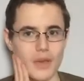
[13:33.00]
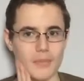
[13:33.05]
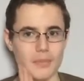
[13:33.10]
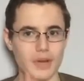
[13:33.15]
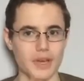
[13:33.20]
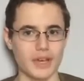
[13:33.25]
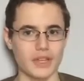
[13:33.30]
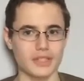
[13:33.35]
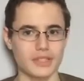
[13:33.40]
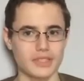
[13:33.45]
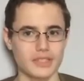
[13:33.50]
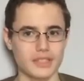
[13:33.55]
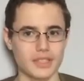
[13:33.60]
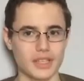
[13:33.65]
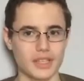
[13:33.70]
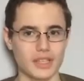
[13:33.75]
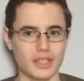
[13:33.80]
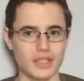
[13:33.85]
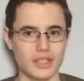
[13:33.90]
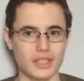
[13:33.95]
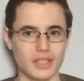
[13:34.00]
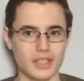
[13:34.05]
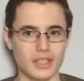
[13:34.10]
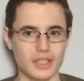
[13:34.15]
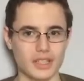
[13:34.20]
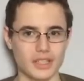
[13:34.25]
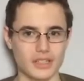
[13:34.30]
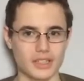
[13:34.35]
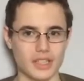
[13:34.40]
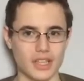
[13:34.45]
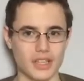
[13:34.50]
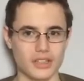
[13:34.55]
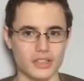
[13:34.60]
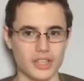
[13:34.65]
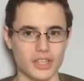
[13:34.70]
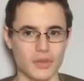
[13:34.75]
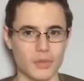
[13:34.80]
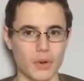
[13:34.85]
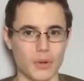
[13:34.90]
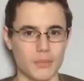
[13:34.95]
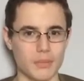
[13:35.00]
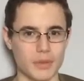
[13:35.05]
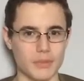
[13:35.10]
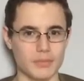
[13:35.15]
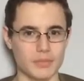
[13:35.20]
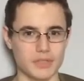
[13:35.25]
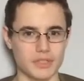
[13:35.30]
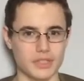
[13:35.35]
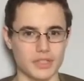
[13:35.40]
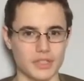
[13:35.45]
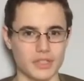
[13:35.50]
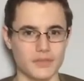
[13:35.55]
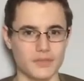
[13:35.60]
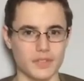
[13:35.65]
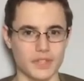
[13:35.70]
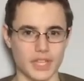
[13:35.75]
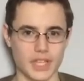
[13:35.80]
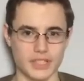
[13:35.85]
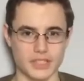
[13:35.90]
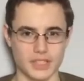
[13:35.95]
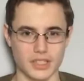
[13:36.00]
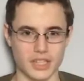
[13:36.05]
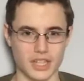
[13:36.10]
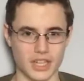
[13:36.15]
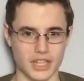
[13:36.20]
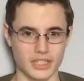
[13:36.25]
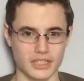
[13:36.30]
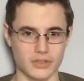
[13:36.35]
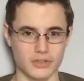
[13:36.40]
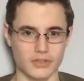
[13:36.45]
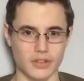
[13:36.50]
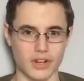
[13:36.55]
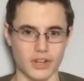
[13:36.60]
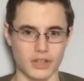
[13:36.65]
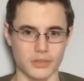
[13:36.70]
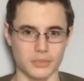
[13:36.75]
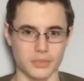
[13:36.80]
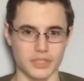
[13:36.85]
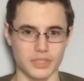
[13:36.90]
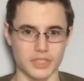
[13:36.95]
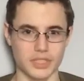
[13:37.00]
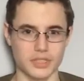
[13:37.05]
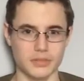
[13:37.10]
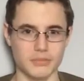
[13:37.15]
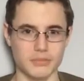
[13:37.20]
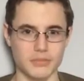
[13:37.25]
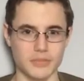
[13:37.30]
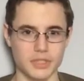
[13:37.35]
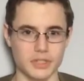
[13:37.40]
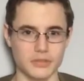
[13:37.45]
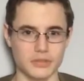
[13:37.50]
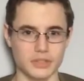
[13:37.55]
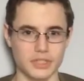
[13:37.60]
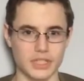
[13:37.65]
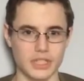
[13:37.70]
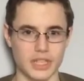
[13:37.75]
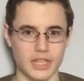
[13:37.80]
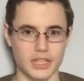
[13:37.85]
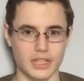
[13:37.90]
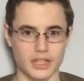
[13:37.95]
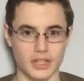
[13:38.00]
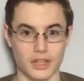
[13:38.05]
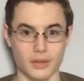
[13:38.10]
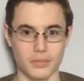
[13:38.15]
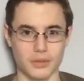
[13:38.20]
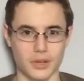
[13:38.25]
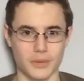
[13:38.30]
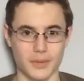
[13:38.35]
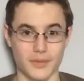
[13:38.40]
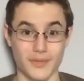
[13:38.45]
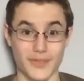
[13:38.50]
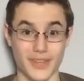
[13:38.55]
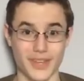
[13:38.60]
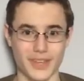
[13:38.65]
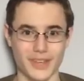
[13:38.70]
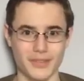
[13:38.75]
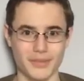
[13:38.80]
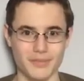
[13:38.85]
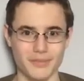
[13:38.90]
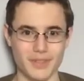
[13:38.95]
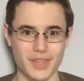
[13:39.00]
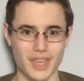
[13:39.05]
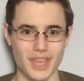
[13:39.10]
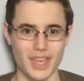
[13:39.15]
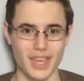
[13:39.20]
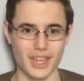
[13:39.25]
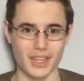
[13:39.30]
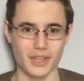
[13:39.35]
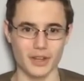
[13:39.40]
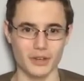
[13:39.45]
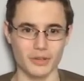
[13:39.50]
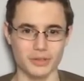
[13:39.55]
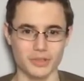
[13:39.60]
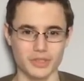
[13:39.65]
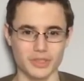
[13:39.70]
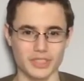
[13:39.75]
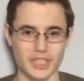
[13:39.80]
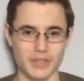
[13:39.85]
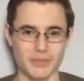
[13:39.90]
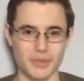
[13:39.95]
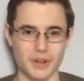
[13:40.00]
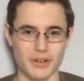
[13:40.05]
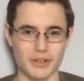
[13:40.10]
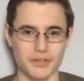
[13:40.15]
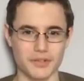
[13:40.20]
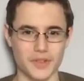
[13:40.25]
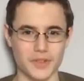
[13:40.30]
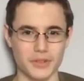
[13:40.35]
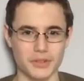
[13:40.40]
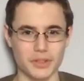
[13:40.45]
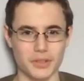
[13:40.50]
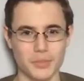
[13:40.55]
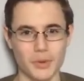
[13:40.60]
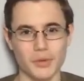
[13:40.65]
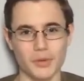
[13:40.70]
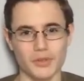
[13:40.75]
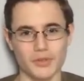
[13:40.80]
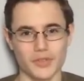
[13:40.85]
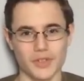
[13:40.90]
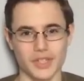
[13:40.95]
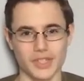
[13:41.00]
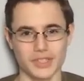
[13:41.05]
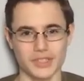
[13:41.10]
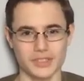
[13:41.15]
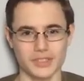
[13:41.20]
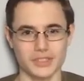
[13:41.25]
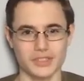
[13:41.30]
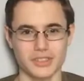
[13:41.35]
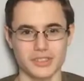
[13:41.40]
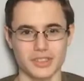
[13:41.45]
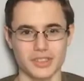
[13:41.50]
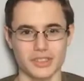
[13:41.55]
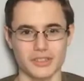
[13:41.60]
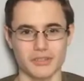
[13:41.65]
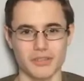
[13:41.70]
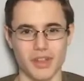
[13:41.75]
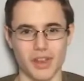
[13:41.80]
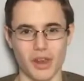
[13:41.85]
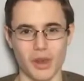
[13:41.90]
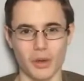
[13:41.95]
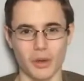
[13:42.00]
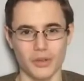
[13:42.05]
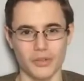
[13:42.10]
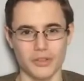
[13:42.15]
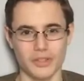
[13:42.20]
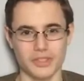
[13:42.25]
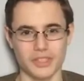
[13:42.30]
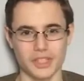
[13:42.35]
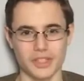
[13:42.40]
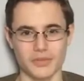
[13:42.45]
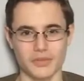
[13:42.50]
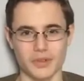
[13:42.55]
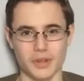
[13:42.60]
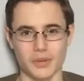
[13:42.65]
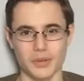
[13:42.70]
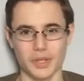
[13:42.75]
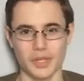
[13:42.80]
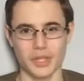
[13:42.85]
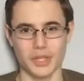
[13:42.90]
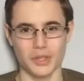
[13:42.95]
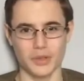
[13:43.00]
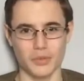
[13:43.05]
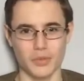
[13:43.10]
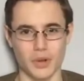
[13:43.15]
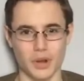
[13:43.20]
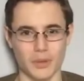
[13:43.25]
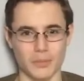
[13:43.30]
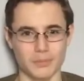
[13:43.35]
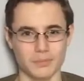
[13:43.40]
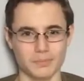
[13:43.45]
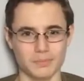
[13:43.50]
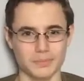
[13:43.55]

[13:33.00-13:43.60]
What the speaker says: But let's say there's only one been preserved, and that's at the National Railway Museum. You'll see that in an upcoming video, and you'll also see my review on the model version. So a lot of the Southern Railway Q1.